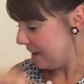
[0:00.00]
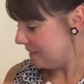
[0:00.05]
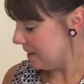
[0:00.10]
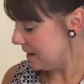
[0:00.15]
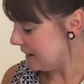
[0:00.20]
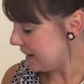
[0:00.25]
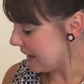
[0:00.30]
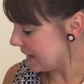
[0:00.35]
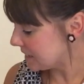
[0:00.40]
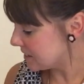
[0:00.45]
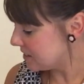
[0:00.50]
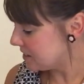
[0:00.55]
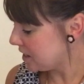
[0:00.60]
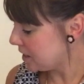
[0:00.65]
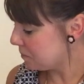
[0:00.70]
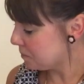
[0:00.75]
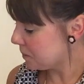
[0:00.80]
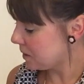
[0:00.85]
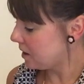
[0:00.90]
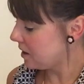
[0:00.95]
And then next
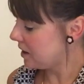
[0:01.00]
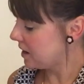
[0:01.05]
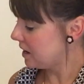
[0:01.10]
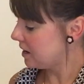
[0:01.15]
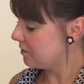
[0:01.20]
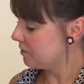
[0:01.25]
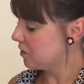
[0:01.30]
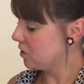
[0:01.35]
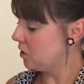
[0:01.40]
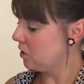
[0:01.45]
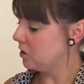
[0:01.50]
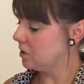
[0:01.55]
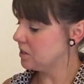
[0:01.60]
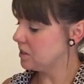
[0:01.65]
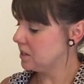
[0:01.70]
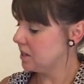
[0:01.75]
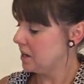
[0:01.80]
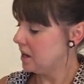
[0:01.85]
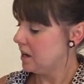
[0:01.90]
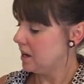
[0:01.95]
up, I have
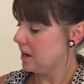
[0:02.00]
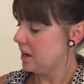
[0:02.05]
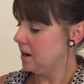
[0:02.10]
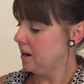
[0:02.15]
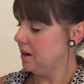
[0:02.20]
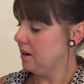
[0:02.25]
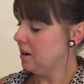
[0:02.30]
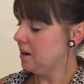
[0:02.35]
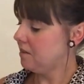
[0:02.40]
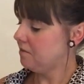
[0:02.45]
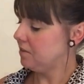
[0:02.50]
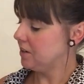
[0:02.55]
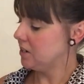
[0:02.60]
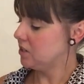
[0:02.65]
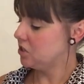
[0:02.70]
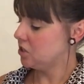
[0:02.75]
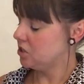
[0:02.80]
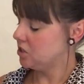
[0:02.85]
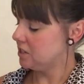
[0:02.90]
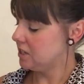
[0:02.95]
got a
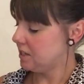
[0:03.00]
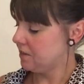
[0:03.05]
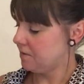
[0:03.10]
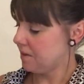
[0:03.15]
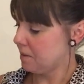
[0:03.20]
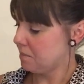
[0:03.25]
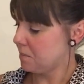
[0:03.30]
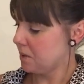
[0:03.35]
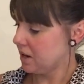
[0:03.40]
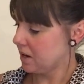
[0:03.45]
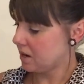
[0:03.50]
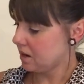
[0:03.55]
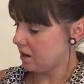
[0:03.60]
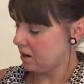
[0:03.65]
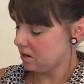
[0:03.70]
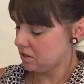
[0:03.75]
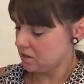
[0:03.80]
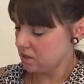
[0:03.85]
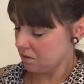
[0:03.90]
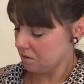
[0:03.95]
lovely jersey fabric.
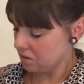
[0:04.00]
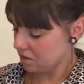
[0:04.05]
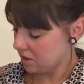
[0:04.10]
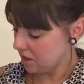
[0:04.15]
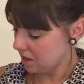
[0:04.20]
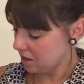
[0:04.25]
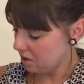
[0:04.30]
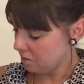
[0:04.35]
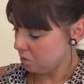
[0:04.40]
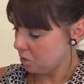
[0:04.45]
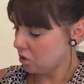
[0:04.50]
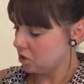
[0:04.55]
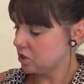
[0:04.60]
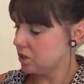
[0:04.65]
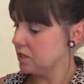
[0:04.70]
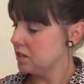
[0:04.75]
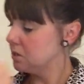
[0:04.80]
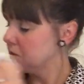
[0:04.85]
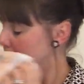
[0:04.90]
I don't think I've washed